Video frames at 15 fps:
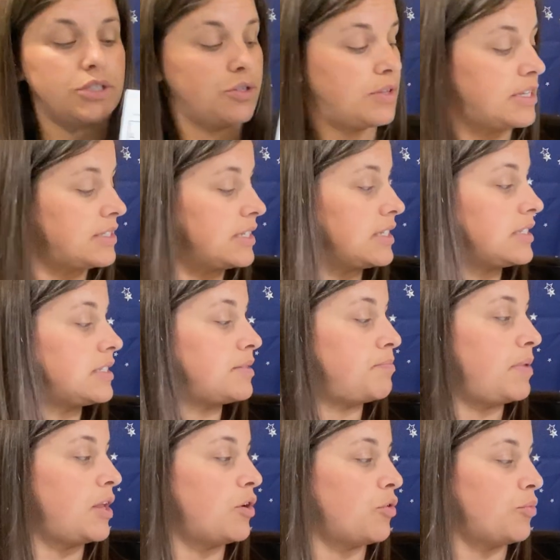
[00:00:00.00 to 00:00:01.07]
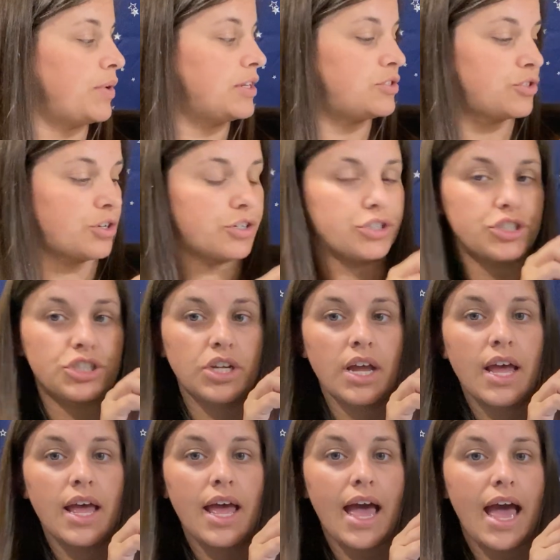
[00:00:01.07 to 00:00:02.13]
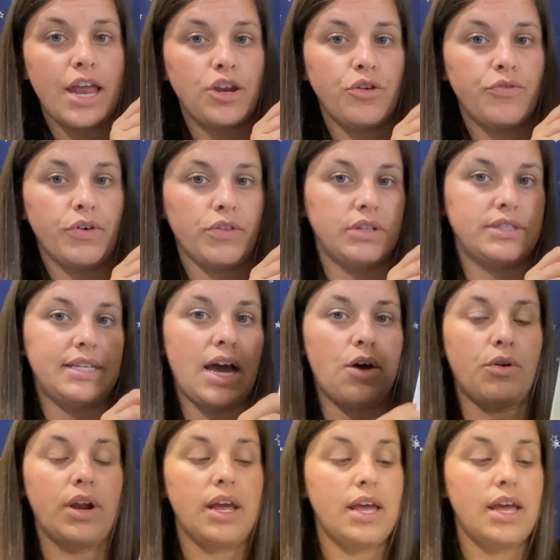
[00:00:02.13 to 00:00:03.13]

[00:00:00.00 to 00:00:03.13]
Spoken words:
So this is beetle research, and you fill this out.